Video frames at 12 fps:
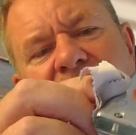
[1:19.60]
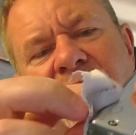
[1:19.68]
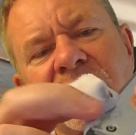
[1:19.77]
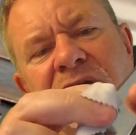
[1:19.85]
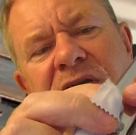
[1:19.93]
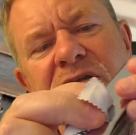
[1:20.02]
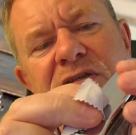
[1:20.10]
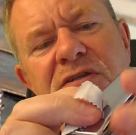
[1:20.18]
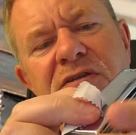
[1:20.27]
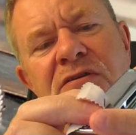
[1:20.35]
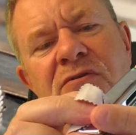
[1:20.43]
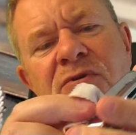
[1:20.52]
And
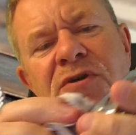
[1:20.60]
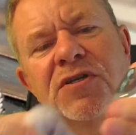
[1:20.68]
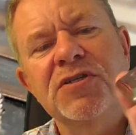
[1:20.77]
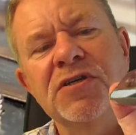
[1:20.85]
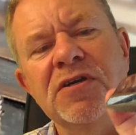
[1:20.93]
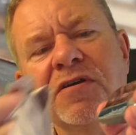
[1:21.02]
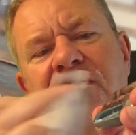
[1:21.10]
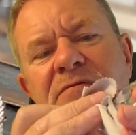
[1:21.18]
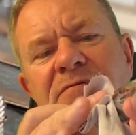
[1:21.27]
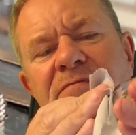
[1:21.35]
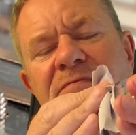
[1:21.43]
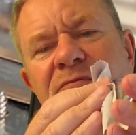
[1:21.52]
you'll want to,
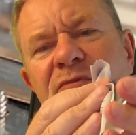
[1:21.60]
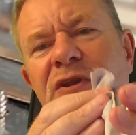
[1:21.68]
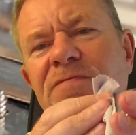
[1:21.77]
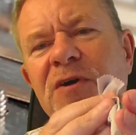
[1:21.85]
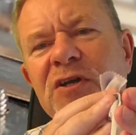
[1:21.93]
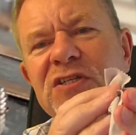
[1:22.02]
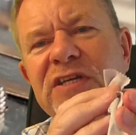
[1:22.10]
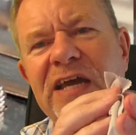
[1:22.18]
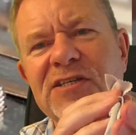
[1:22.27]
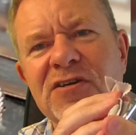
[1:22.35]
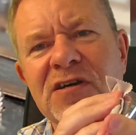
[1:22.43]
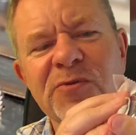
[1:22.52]
when you first
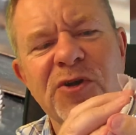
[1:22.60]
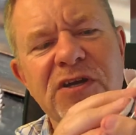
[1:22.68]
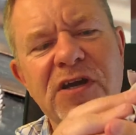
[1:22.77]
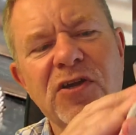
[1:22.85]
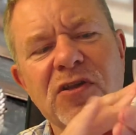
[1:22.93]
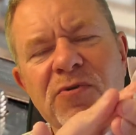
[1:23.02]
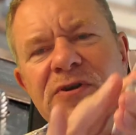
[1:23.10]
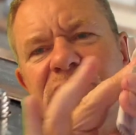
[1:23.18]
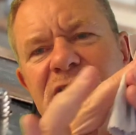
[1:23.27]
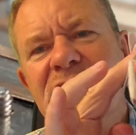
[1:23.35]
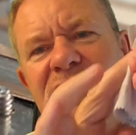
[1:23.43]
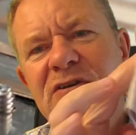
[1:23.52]
get a harmonica, you'll want
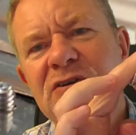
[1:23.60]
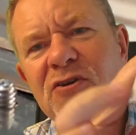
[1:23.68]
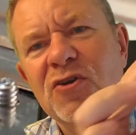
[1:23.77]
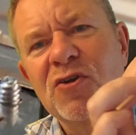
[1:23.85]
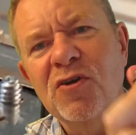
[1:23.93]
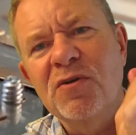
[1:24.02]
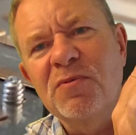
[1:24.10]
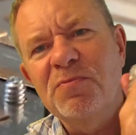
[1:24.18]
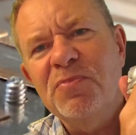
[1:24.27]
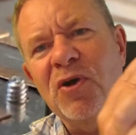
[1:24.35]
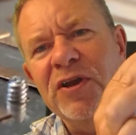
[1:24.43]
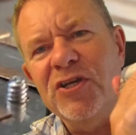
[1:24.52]
to
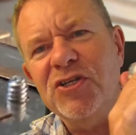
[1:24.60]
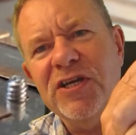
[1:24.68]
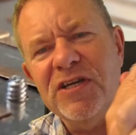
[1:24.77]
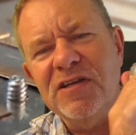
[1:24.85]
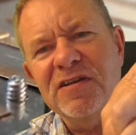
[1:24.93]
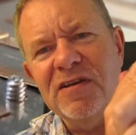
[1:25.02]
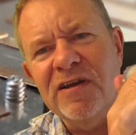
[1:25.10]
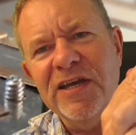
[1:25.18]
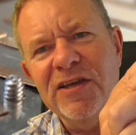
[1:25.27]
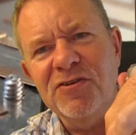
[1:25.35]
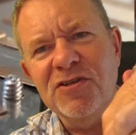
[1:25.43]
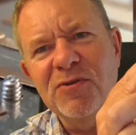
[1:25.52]
polish it
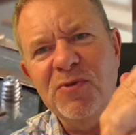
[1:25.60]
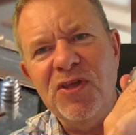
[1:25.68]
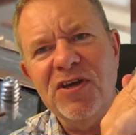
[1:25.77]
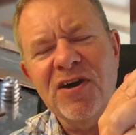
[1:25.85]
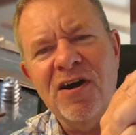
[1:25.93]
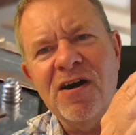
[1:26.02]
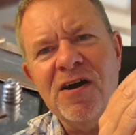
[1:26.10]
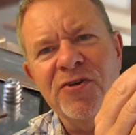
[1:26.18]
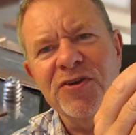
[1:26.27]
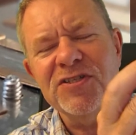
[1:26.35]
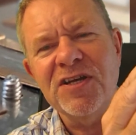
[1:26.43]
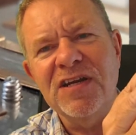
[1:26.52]
like you do with your car
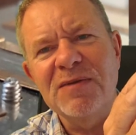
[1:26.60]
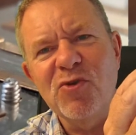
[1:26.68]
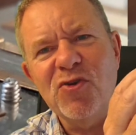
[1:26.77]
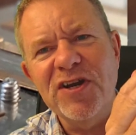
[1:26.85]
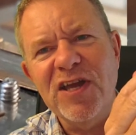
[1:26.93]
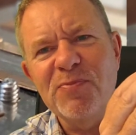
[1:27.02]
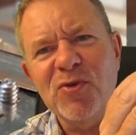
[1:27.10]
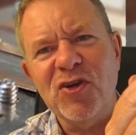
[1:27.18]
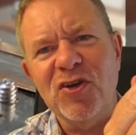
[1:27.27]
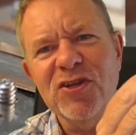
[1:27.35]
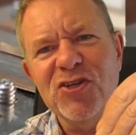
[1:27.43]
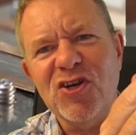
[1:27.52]
on a Sunday morning. You put
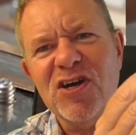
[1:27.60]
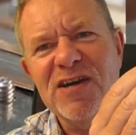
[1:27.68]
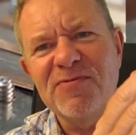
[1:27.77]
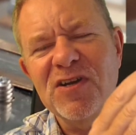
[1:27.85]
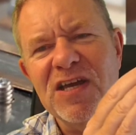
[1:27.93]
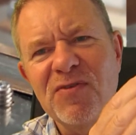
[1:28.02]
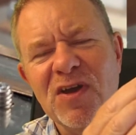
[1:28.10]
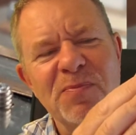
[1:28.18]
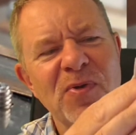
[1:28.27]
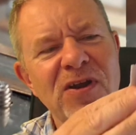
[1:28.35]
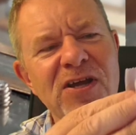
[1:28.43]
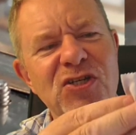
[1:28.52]
it on the drive and give it a
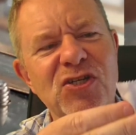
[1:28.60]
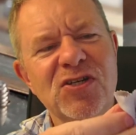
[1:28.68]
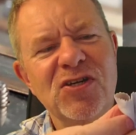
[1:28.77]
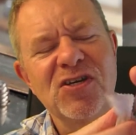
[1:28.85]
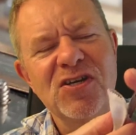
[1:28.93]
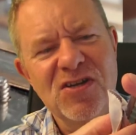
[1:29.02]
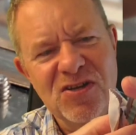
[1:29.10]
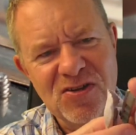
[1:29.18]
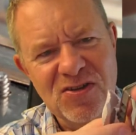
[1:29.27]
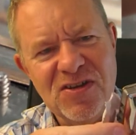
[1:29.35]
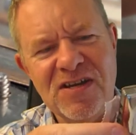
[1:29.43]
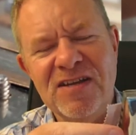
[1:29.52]
polish.
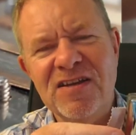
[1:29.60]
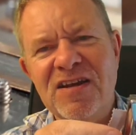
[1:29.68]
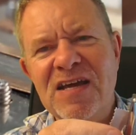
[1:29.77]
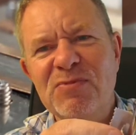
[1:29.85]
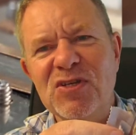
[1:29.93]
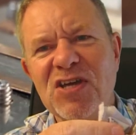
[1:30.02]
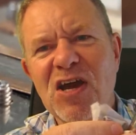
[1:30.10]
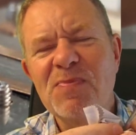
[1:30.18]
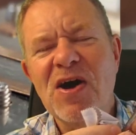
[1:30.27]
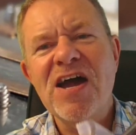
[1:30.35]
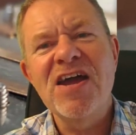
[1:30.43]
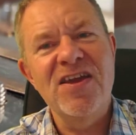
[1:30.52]
And the neighbours go
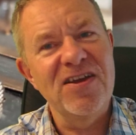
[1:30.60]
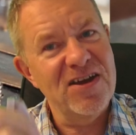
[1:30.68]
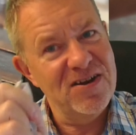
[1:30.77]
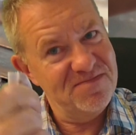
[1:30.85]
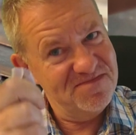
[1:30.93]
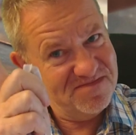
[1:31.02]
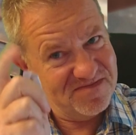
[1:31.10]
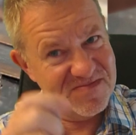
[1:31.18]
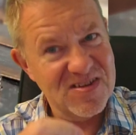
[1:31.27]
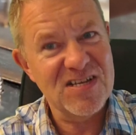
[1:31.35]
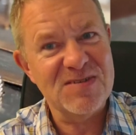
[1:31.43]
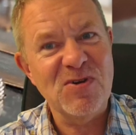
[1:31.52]
by and you go,
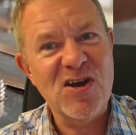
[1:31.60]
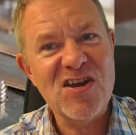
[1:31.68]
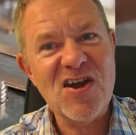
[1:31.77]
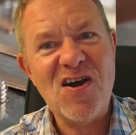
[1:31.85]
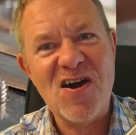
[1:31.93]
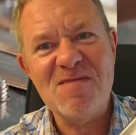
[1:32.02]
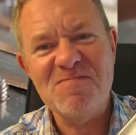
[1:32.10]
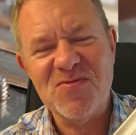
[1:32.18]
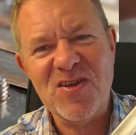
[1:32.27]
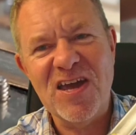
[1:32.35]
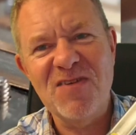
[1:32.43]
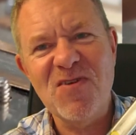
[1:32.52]
that's my car,
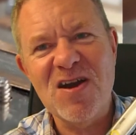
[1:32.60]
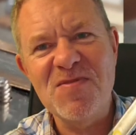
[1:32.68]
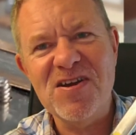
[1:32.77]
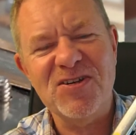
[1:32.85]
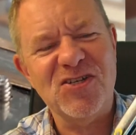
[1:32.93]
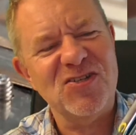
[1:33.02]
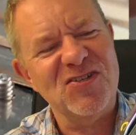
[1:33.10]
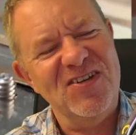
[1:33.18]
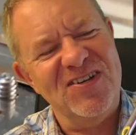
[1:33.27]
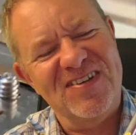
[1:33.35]
thank you very much.